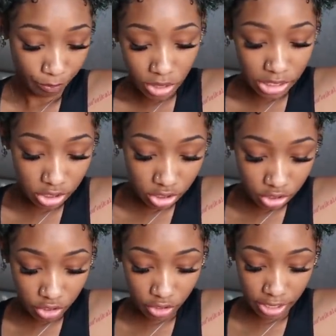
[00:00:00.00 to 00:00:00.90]
What did you do
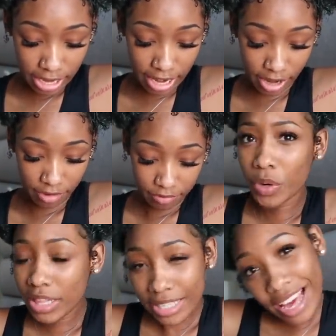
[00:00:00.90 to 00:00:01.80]
to grow your hair?
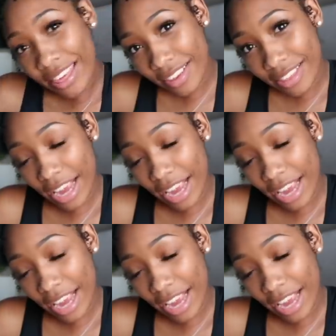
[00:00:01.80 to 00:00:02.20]
Really nothing.